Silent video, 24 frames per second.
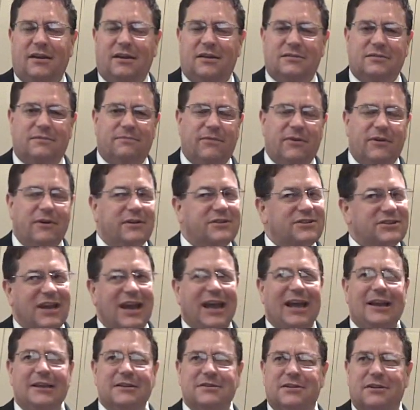and some very
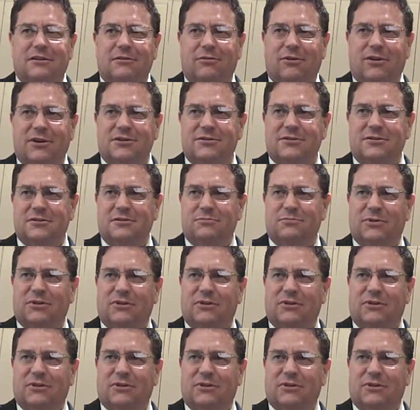challenging questions,